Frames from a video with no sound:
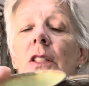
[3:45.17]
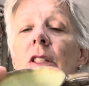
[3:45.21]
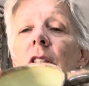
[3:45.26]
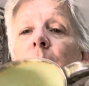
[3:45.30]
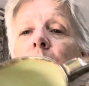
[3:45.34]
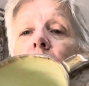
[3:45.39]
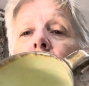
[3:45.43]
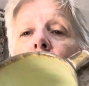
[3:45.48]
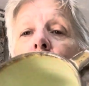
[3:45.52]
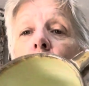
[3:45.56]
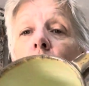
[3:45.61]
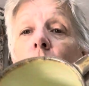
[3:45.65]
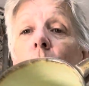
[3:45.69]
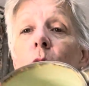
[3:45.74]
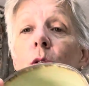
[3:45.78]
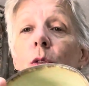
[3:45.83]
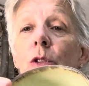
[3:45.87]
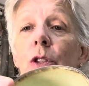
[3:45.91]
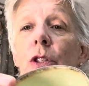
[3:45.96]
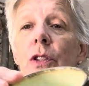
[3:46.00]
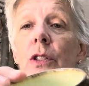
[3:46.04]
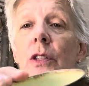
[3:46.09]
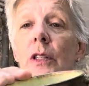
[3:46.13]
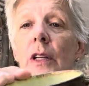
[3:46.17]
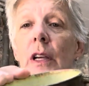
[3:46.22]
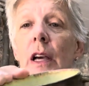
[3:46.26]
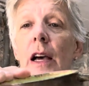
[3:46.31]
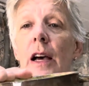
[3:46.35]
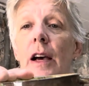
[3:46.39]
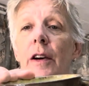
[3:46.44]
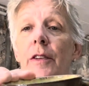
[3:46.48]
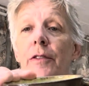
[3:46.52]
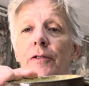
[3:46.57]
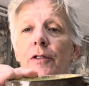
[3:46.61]
is Mako's
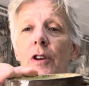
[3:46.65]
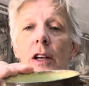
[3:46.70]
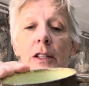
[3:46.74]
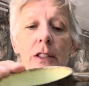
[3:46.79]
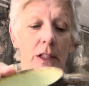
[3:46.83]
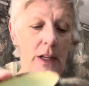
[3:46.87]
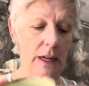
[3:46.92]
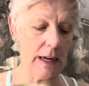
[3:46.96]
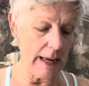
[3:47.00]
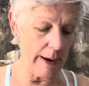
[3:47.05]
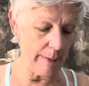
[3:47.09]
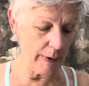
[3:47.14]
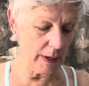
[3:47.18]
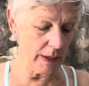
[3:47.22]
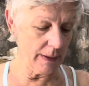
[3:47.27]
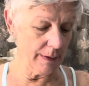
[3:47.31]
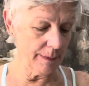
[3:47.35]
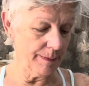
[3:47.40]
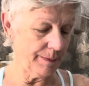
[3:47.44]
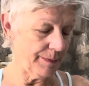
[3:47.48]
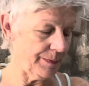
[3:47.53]
frosted lemon.